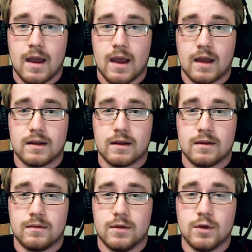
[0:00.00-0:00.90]
And
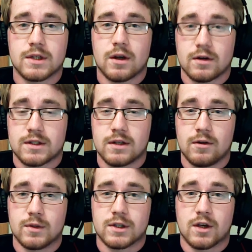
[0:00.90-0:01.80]
using
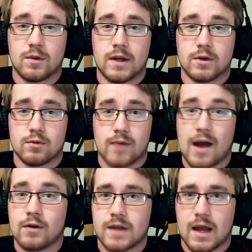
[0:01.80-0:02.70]
artillery was a good way to
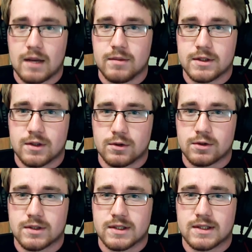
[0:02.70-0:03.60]
rout enemy
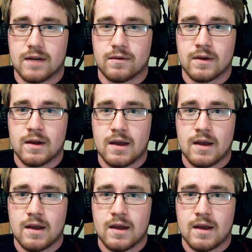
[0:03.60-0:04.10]
soldiers instead of